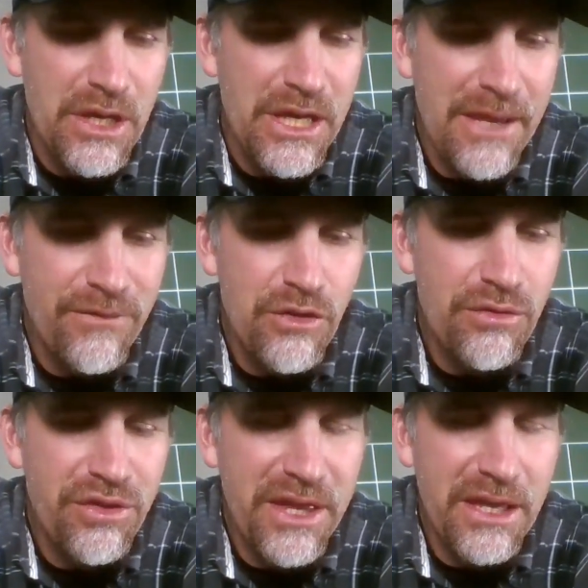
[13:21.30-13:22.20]
If you
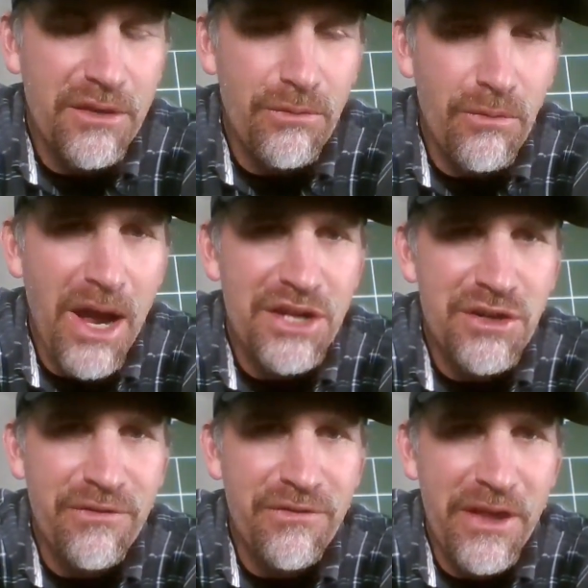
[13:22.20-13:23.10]
think
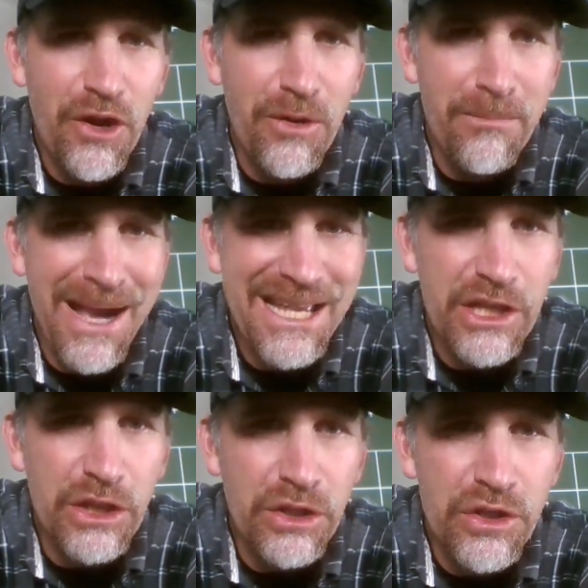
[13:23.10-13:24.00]
Roger Federer might
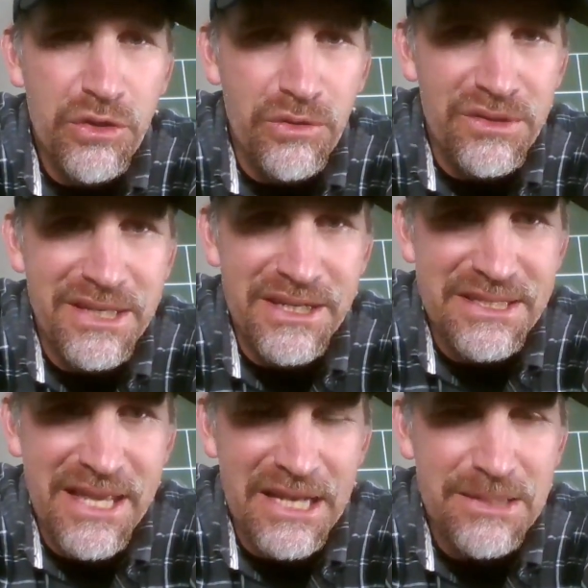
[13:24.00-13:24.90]
lose in this
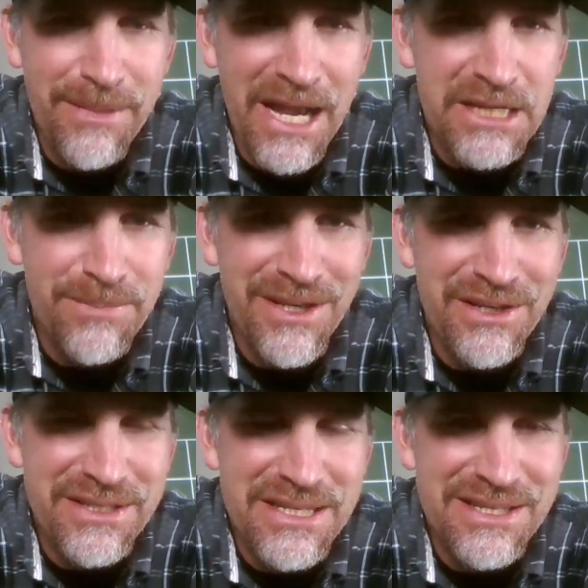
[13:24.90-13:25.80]
next match
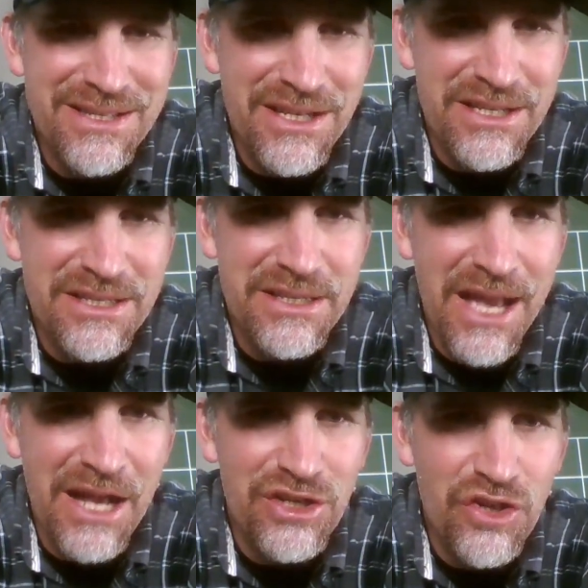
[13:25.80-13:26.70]
because he's just
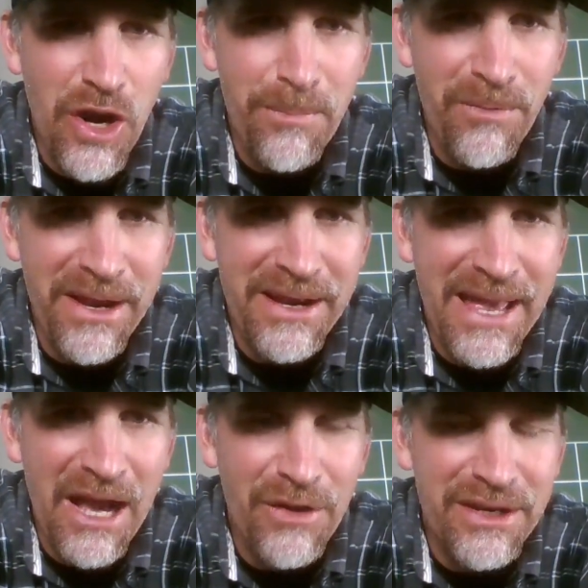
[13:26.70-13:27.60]
not sharp right
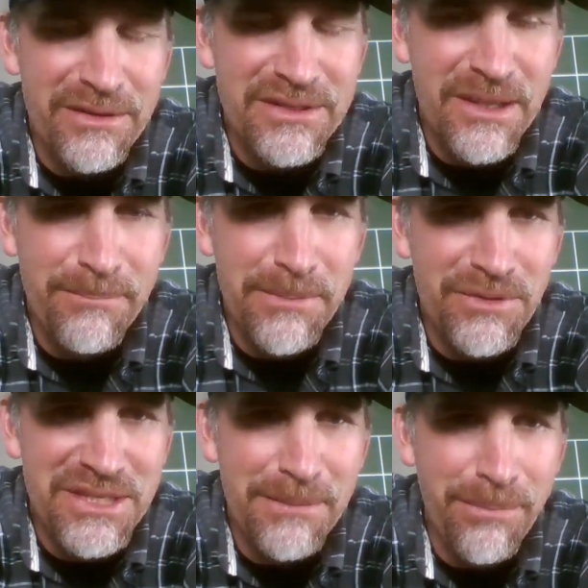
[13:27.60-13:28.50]
now, and some people
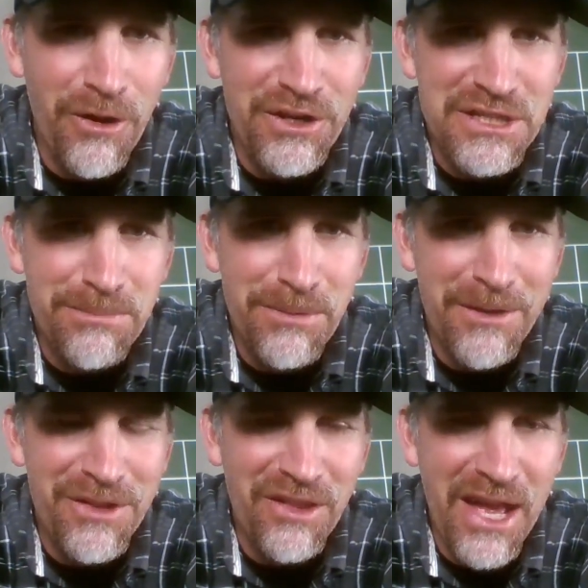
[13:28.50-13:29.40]
said Berdych is playing
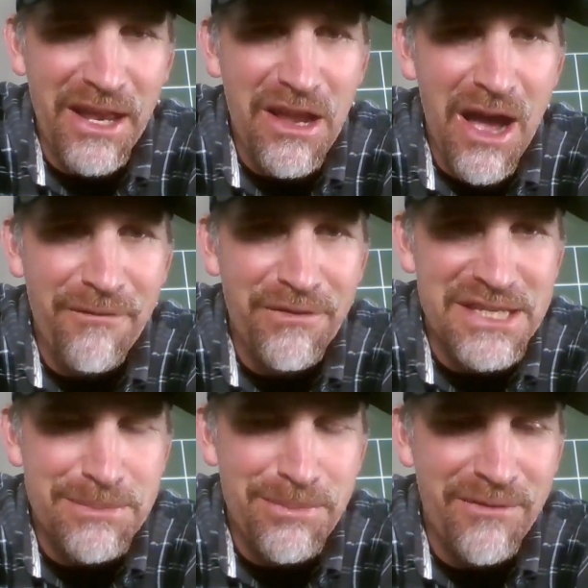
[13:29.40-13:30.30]
with a lot of
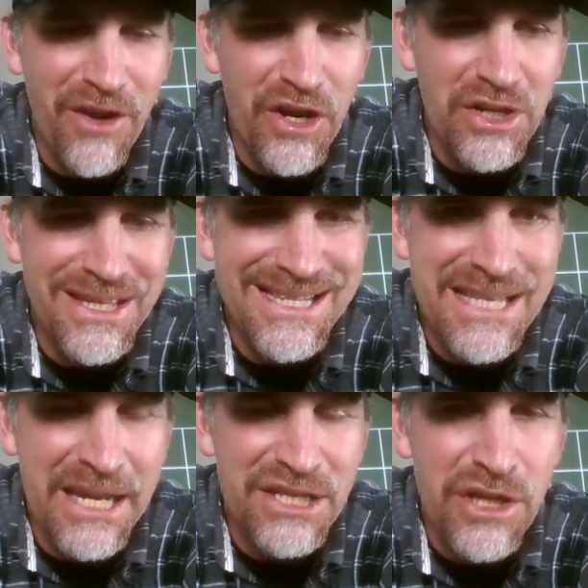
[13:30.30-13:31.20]
confidence, he's playing very clean
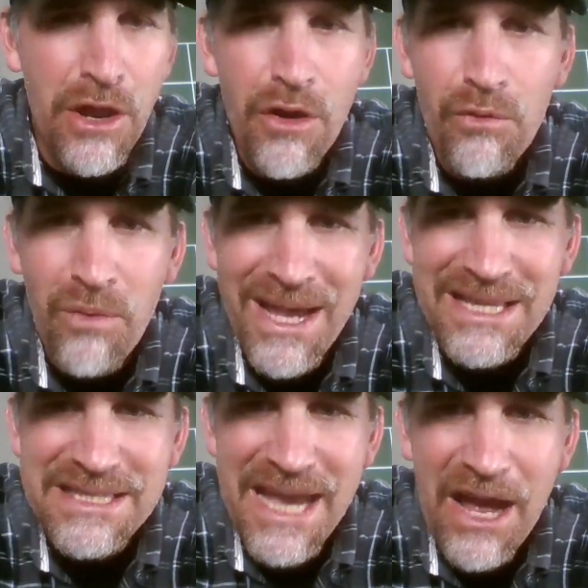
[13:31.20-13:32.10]
tennis,
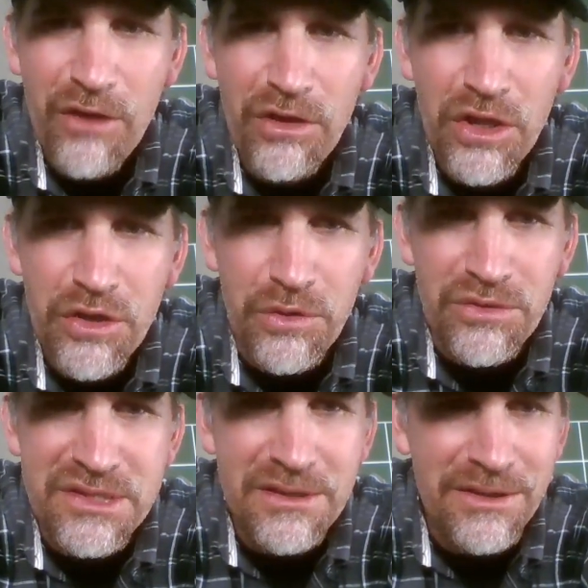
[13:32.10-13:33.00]
write down
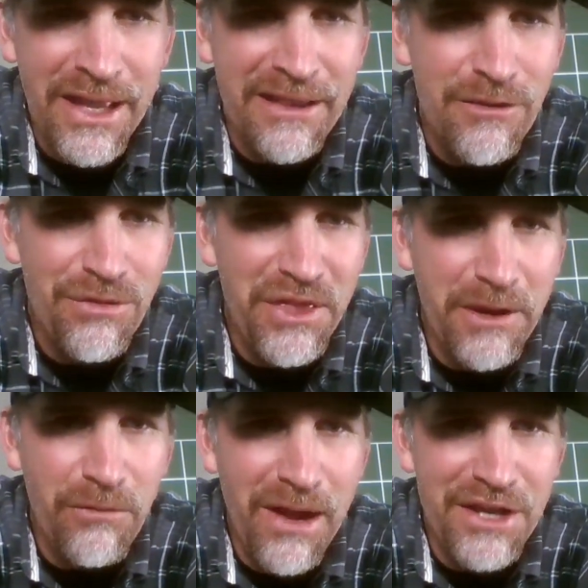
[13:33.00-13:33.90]
lose, like you think
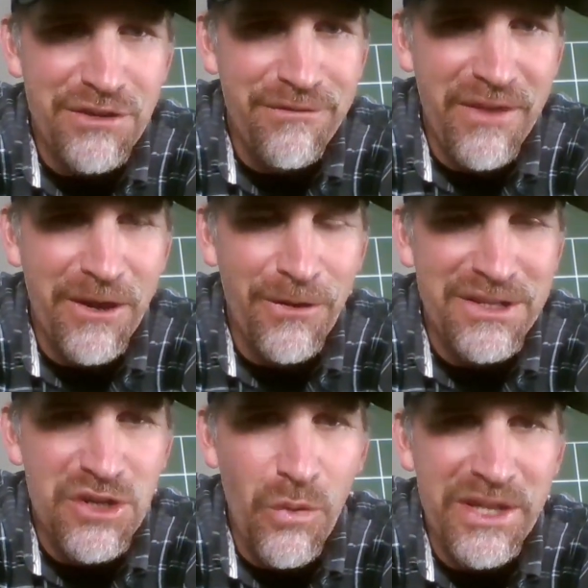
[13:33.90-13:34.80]
Roger Federer
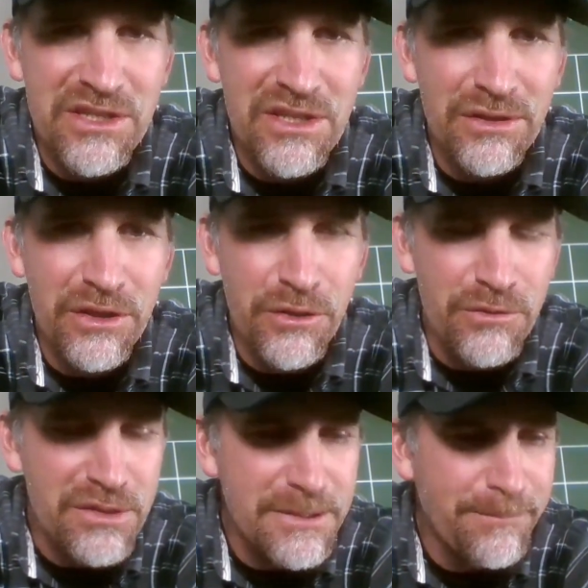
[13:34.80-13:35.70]
is going to lose.